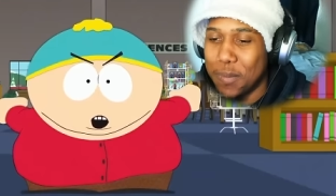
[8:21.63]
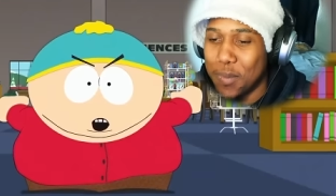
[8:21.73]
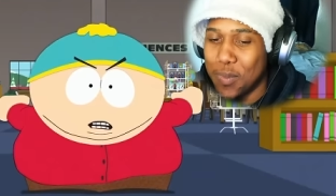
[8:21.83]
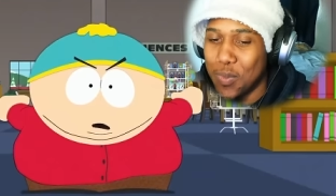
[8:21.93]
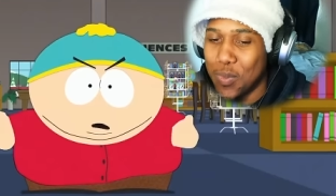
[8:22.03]

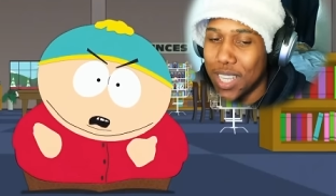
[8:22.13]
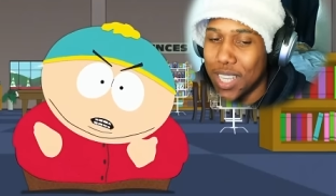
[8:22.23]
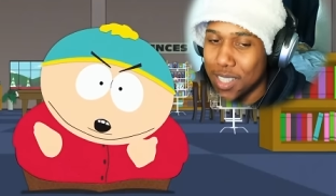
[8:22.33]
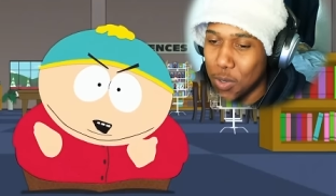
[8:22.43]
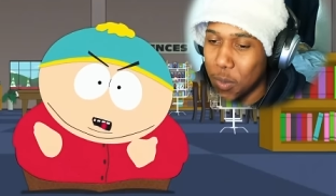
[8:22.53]
straight. Yeah,
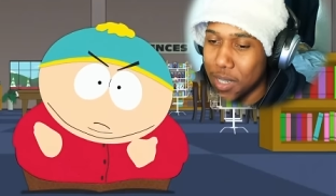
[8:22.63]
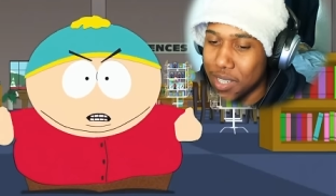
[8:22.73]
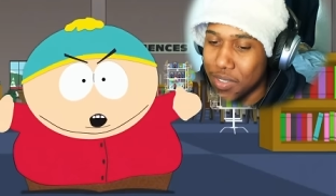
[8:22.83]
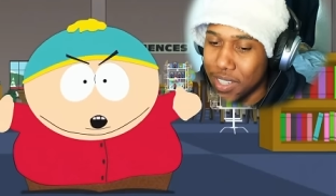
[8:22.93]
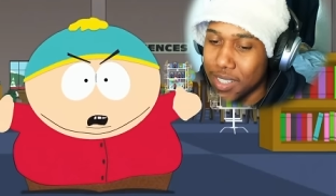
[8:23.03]
these two are best
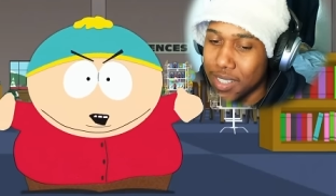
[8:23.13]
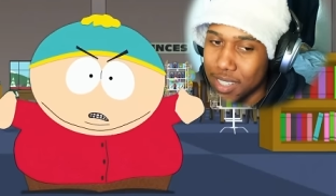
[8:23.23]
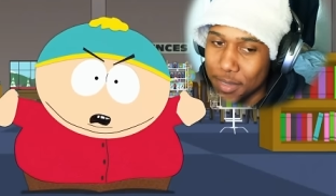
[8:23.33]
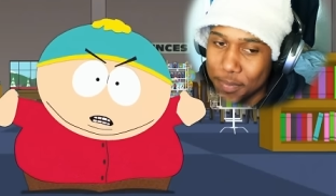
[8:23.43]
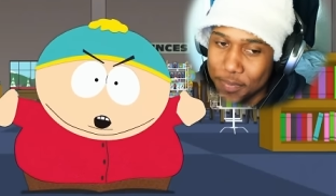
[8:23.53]
friends.
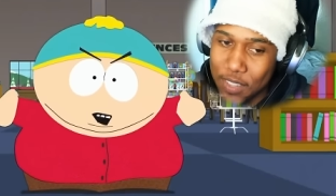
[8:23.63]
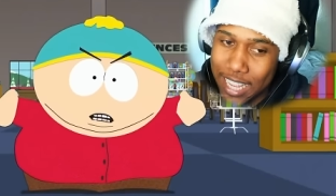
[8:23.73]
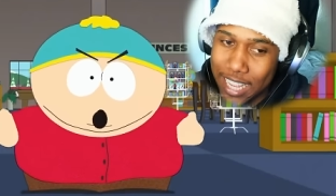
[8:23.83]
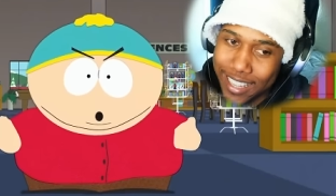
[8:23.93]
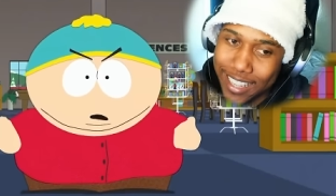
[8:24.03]
Detention, you